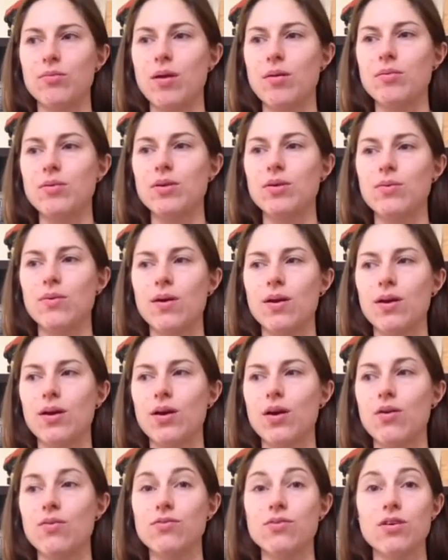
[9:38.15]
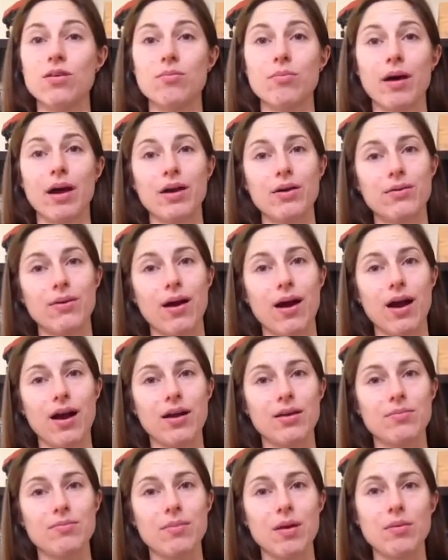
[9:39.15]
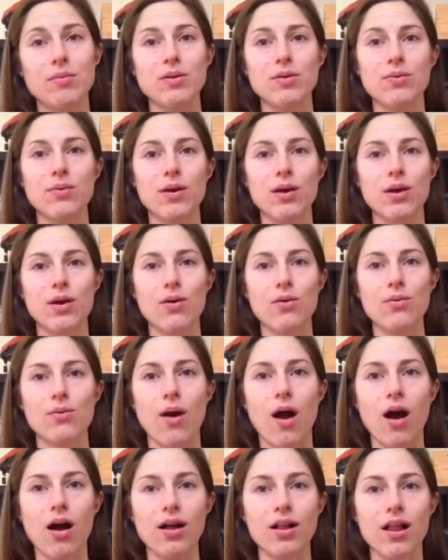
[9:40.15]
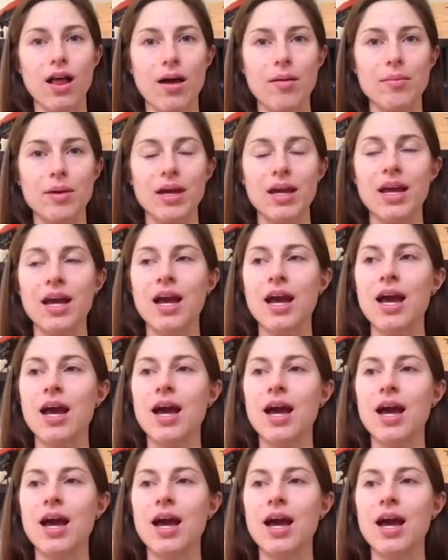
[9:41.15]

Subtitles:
Maybe you want to go for a bike ride. Maybe you want to go rock climbing.